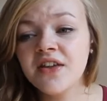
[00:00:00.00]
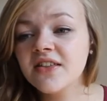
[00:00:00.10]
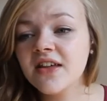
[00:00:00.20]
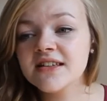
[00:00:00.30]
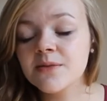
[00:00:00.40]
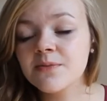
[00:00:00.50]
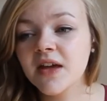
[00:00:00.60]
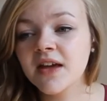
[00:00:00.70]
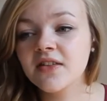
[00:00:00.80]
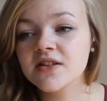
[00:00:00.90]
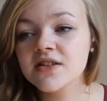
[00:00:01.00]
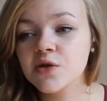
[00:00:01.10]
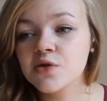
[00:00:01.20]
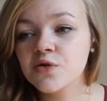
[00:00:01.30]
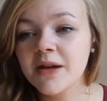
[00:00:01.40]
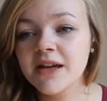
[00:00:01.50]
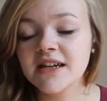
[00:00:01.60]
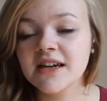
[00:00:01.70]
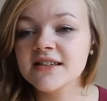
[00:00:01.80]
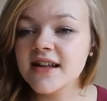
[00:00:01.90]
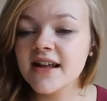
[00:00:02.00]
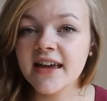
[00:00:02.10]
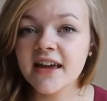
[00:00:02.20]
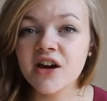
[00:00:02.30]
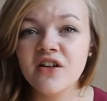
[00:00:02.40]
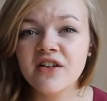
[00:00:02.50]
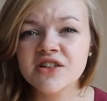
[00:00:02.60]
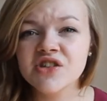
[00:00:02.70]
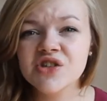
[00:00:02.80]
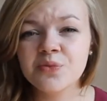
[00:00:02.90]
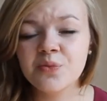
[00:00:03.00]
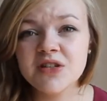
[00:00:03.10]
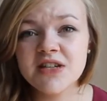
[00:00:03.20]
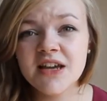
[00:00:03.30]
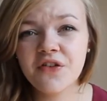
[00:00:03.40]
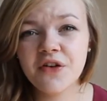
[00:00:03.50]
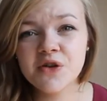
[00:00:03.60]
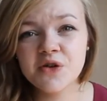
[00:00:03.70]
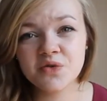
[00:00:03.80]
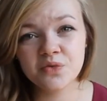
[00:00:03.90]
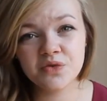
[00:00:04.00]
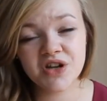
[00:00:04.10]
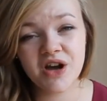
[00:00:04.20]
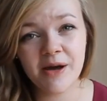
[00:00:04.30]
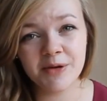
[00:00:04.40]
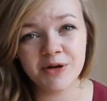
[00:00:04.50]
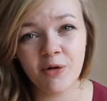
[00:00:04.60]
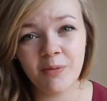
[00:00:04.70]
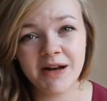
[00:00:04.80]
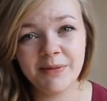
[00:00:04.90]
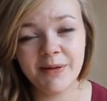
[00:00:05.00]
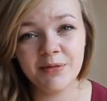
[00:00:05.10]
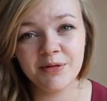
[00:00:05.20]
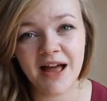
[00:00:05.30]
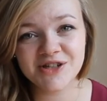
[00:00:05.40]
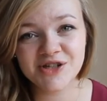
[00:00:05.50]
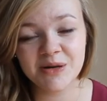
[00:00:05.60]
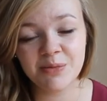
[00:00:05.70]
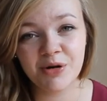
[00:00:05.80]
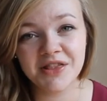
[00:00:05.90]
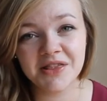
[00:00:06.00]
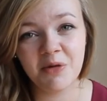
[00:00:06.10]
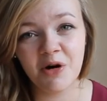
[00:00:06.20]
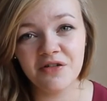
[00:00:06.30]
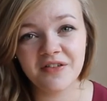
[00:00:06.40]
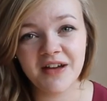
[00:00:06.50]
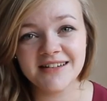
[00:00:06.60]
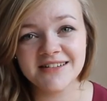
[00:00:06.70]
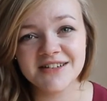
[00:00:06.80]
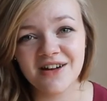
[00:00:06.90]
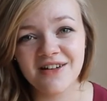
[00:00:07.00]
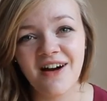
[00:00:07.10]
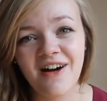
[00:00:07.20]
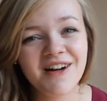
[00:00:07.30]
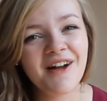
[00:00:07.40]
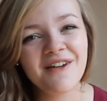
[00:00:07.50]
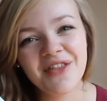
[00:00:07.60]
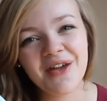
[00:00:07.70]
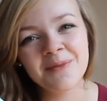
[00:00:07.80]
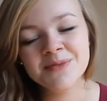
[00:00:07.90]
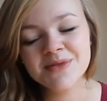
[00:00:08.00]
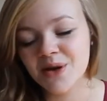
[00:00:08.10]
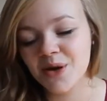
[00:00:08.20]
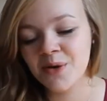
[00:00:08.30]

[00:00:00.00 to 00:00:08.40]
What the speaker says: that's something that social media has like encouraged. We take photos all the time, but not many people actually print them off and archive them, so